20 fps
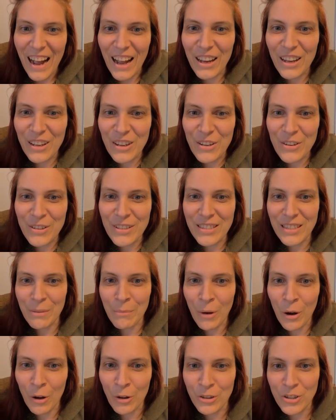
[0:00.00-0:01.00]
I could use
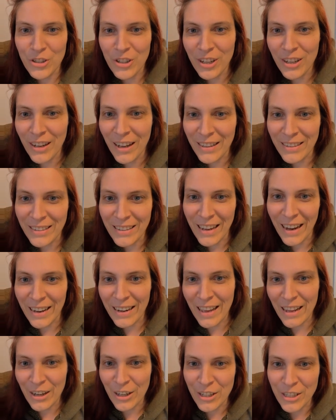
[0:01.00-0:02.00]
some ultra
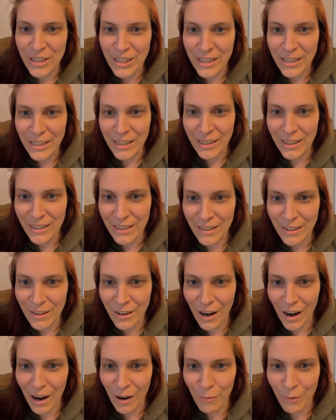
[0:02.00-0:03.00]
undine energy
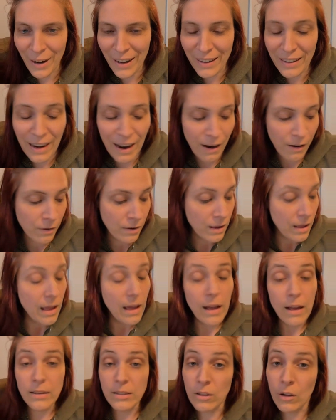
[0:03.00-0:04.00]
right now.
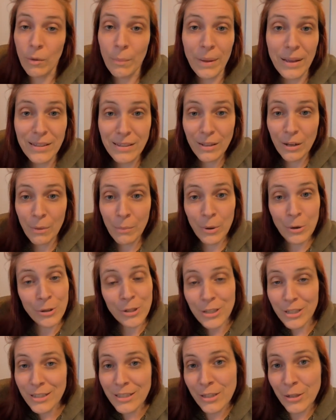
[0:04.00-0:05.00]
It's all based on
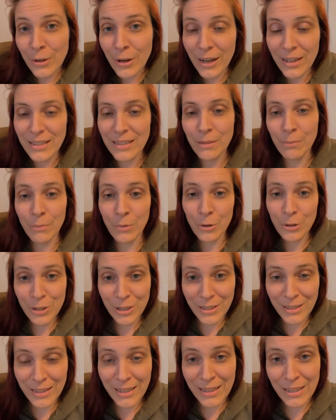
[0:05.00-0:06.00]
emotion. So you got some
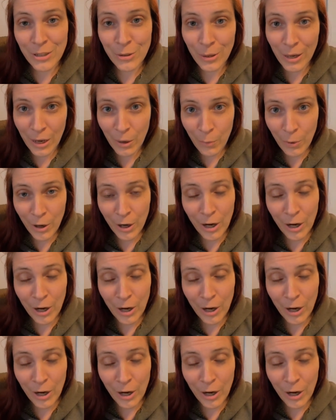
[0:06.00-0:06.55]
emotion things you got to